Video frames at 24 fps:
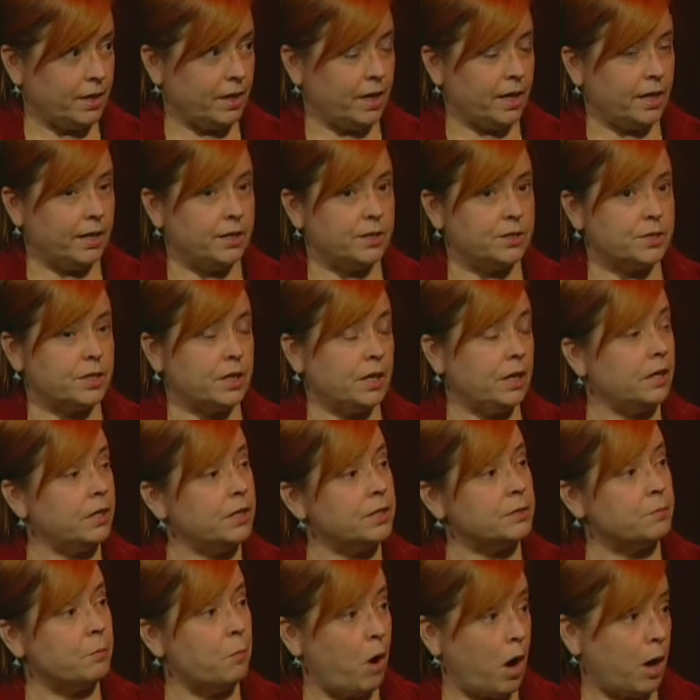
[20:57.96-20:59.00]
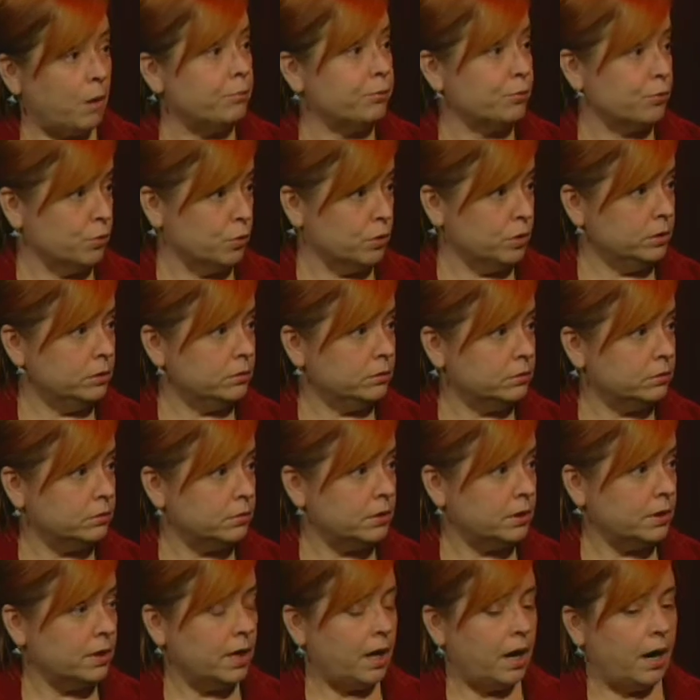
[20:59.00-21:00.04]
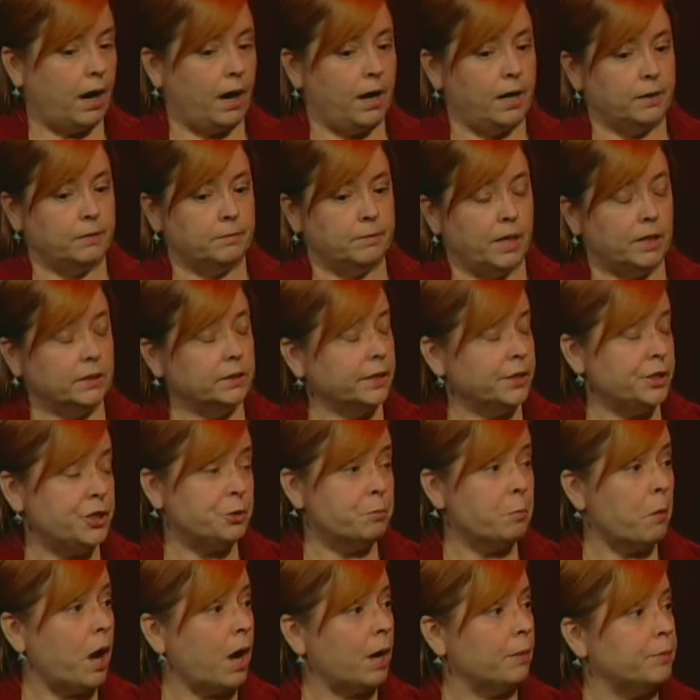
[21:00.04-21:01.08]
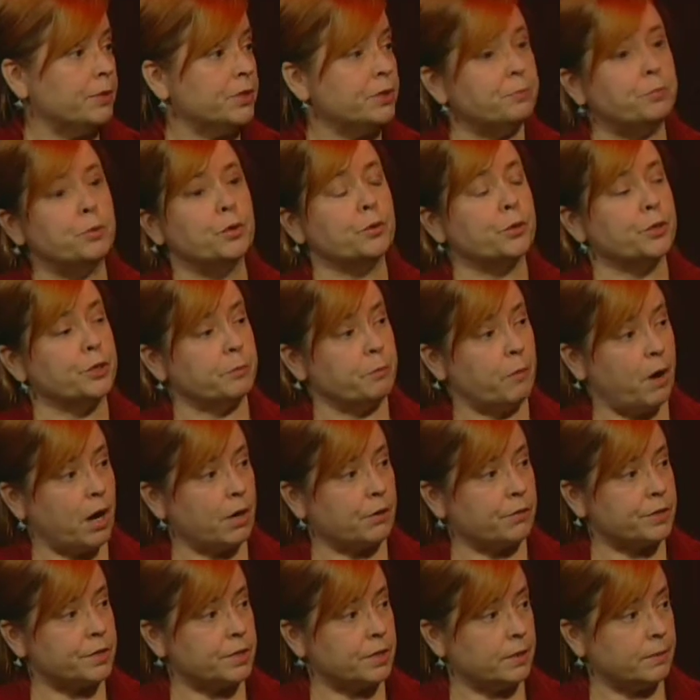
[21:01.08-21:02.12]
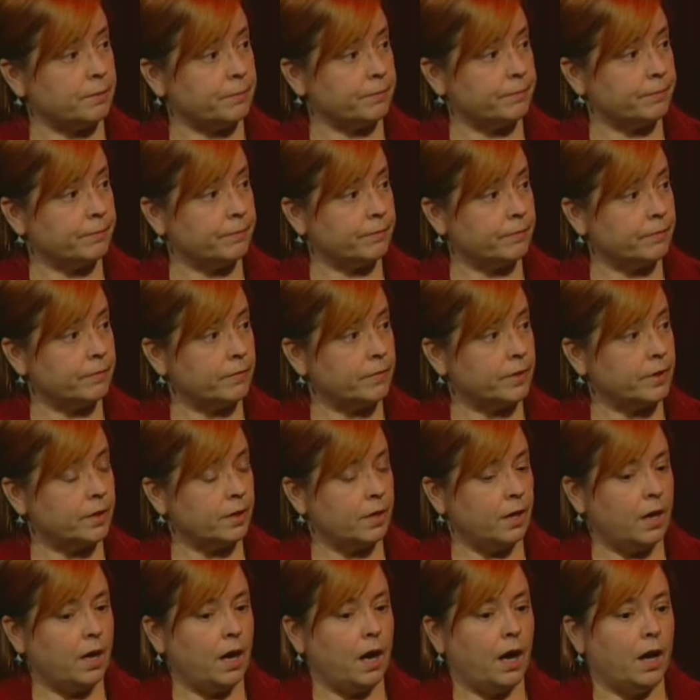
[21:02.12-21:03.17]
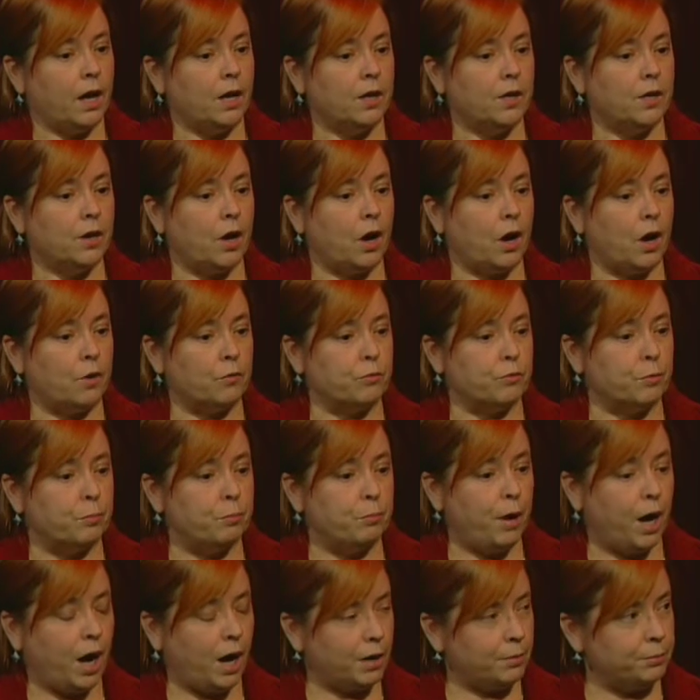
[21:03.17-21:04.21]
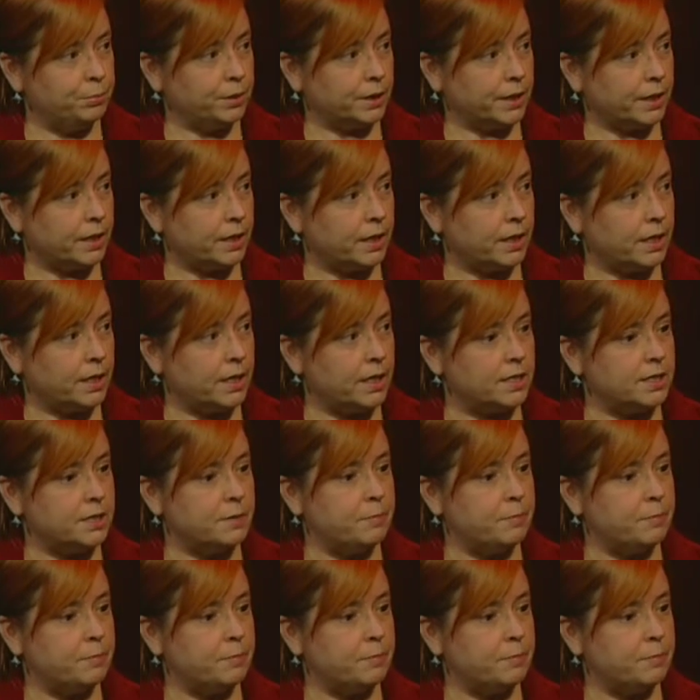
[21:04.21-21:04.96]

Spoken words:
It is mob rule. A lynch mob is pure democracy. A republic is